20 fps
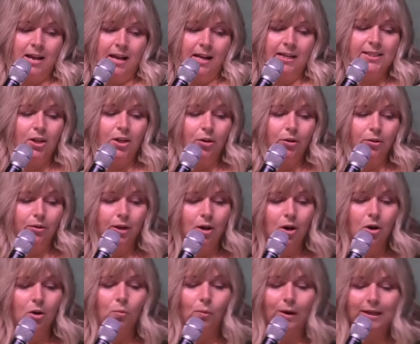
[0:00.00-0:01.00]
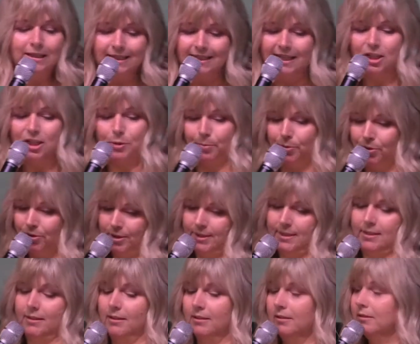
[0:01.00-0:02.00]
And so one such
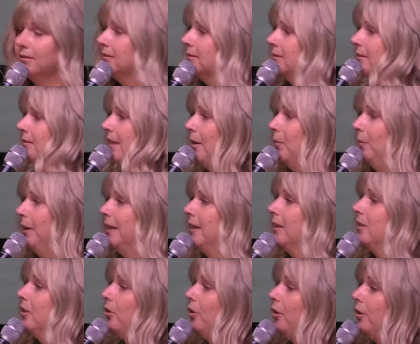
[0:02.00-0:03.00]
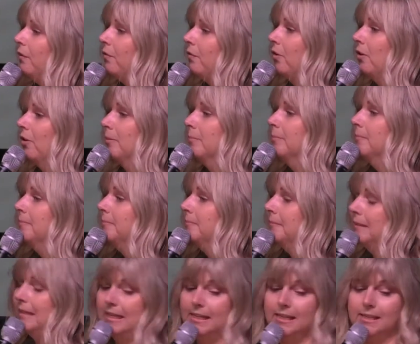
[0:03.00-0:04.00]
person that we can learn from
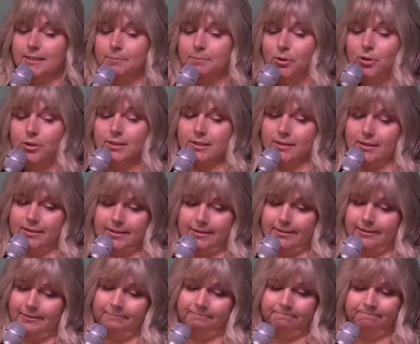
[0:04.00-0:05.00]
is Moses.